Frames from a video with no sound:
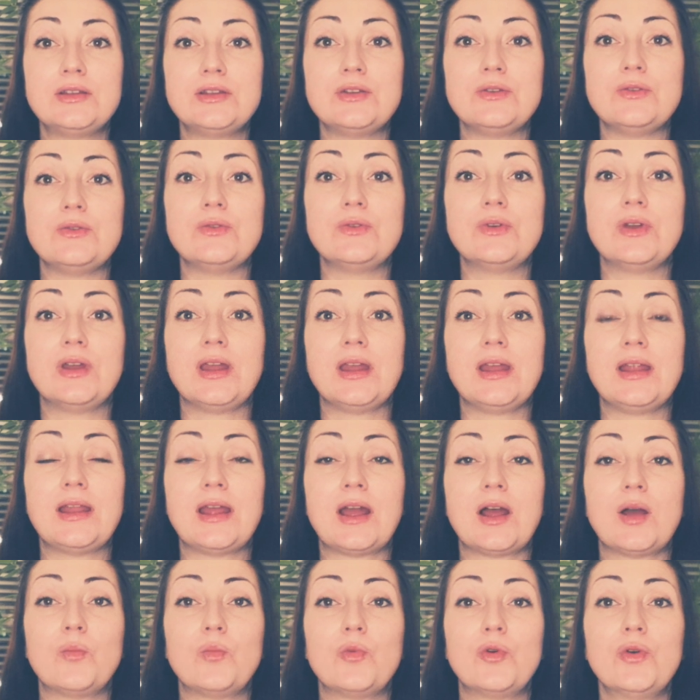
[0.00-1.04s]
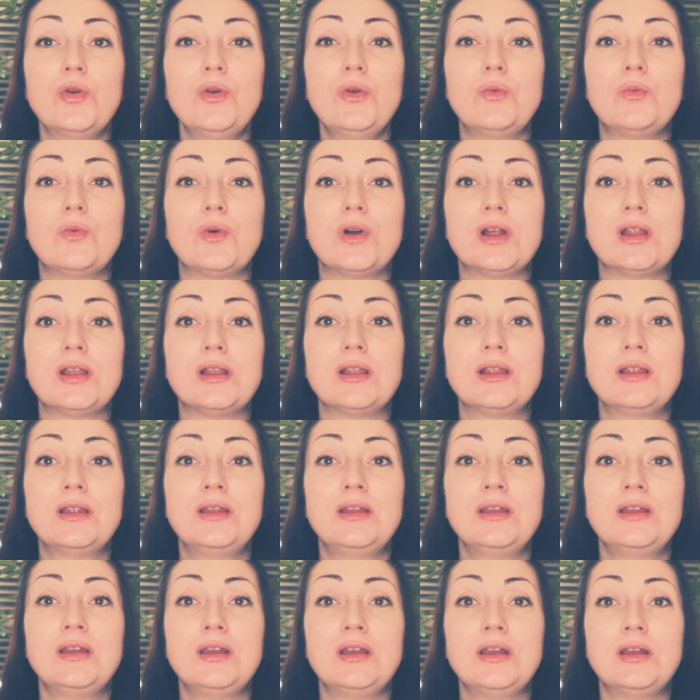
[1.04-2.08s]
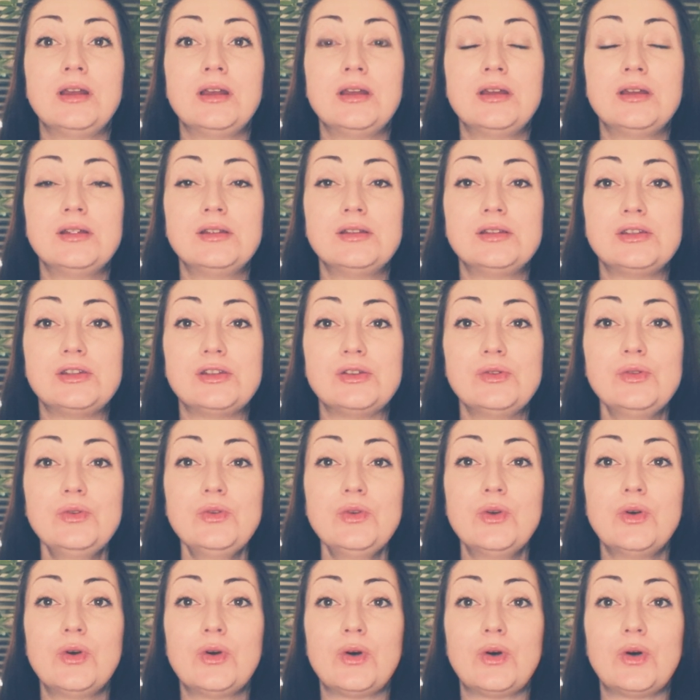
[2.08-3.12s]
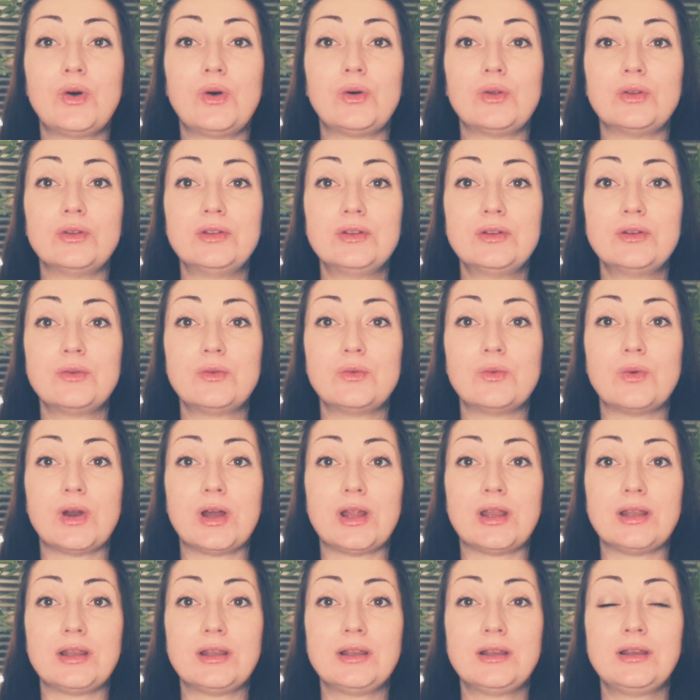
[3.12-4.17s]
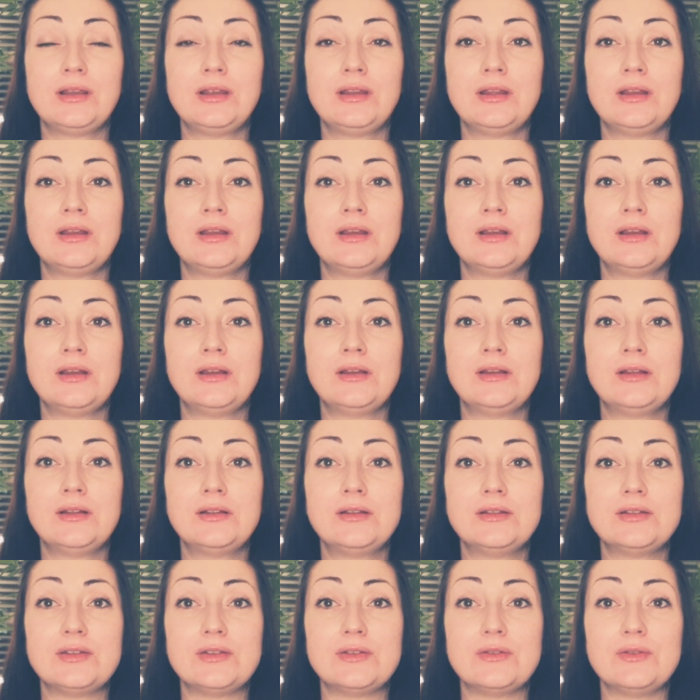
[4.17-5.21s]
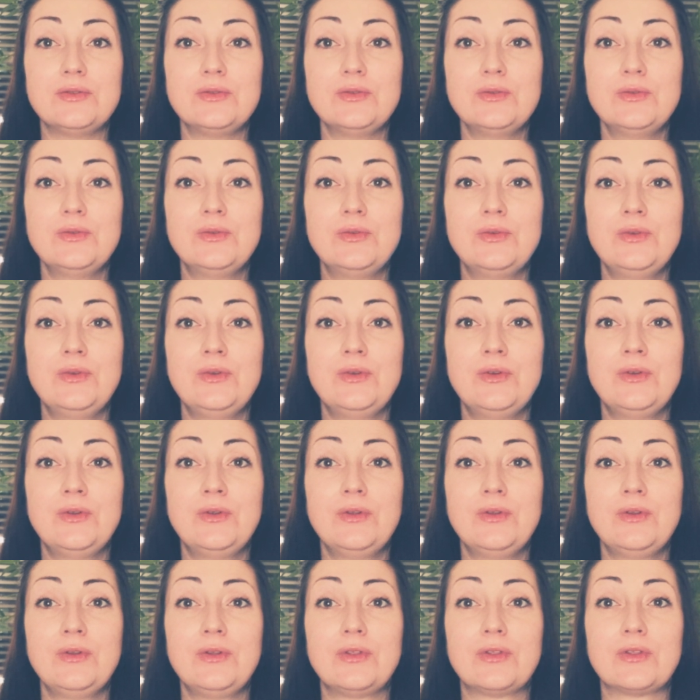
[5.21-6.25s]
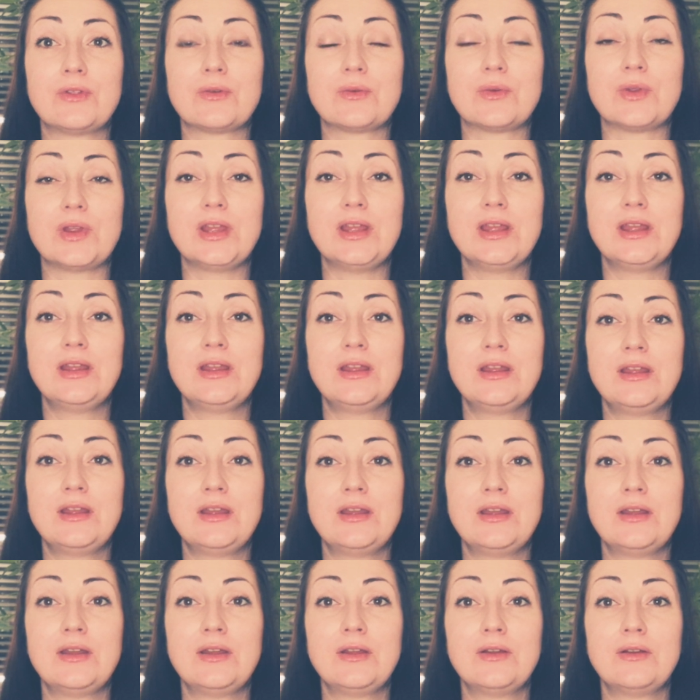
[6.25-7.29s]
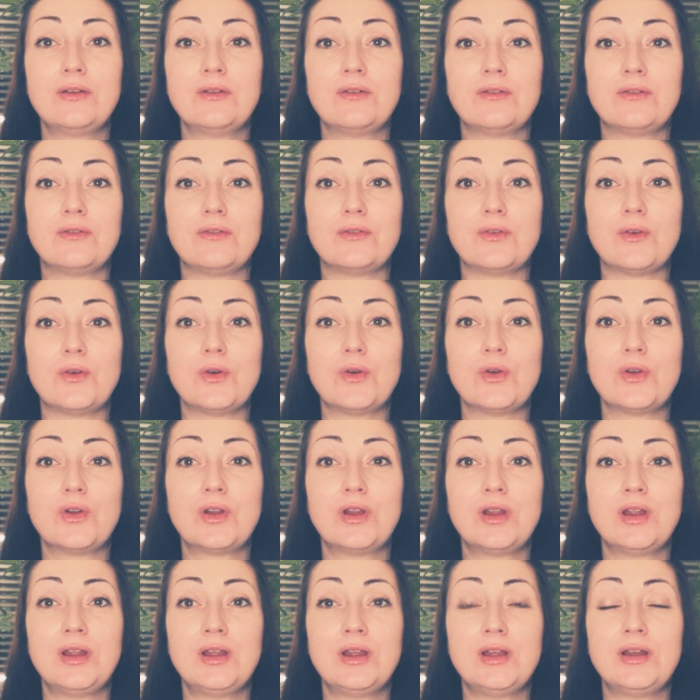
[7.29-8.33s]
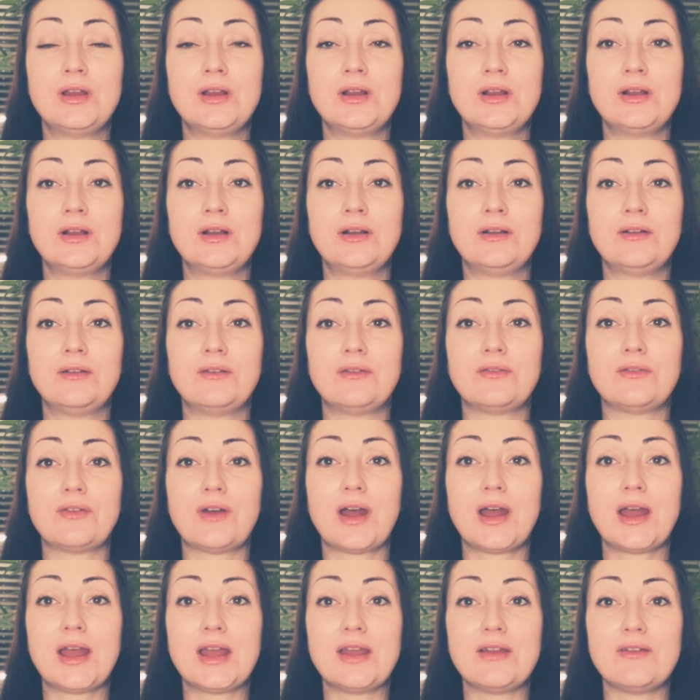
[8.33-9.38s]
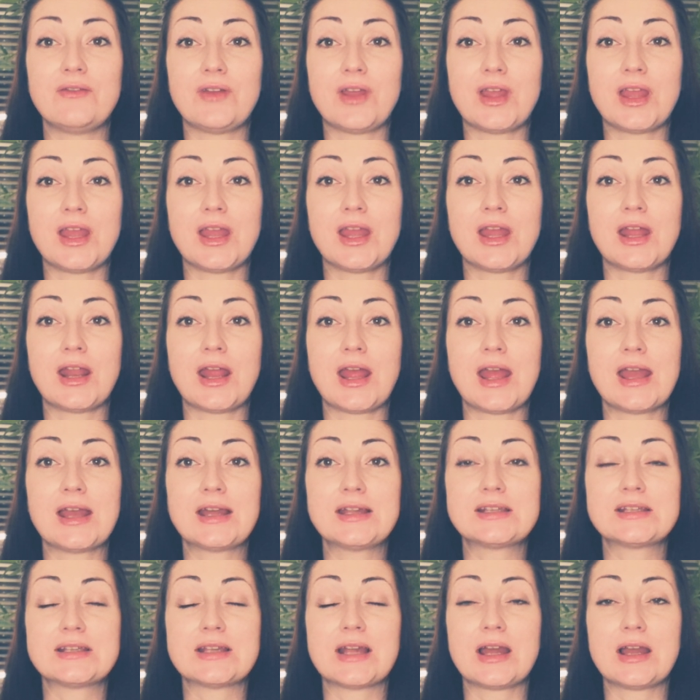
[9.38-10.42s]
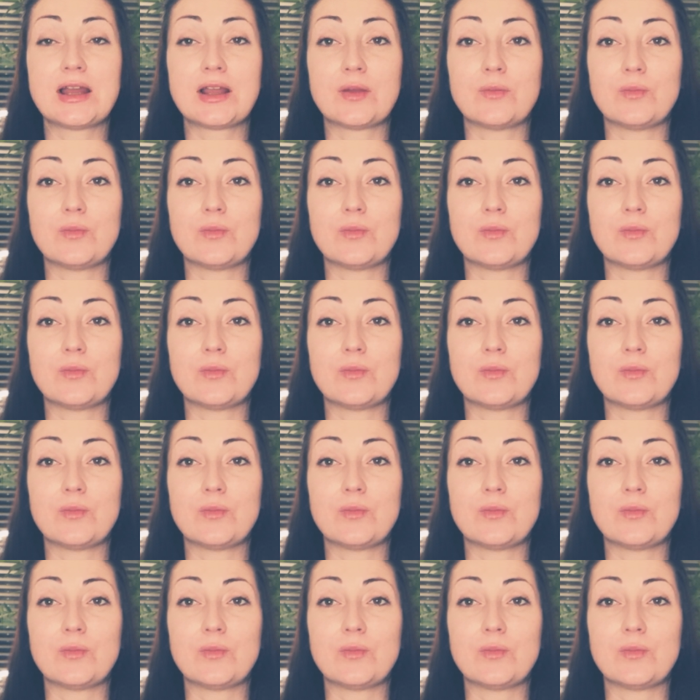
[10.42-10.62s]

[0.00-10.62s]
2. Inhale more. 1, 2, hold. 1, 2, 3, 4, 5, and exhale